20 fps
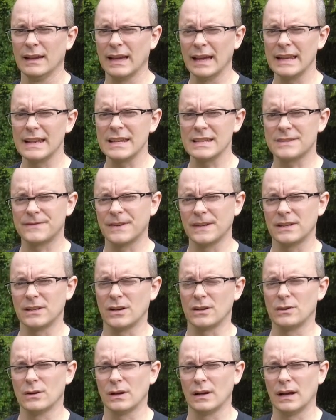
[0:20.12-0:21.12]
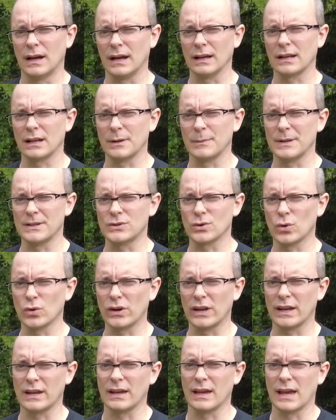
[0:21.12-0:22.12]
In this video, I'm going to be
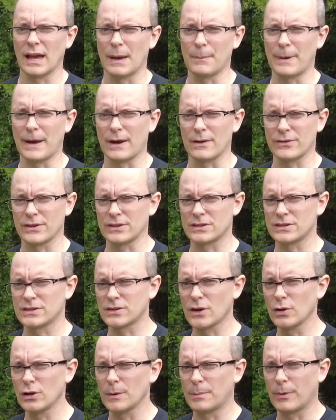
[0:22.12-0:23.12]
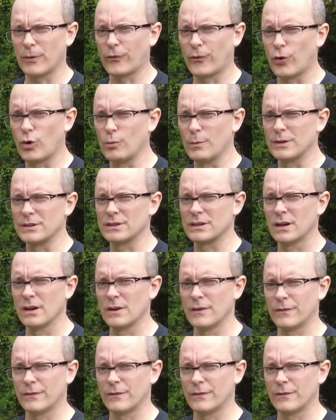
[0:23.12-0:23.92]
talking about the solar performance